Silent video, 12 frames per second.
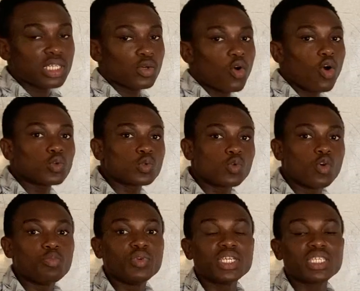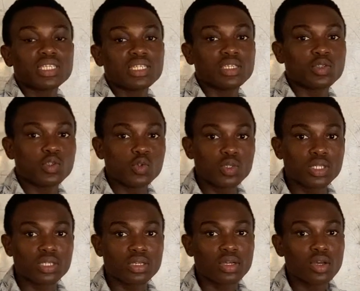equal to operation is
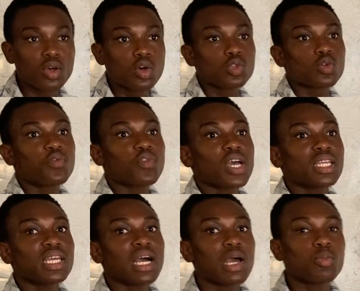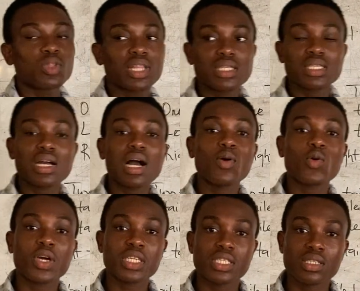used. So for any hypothetical
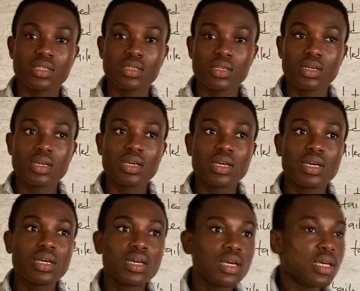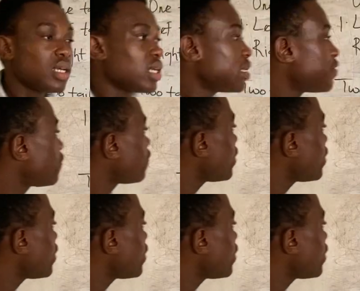question, if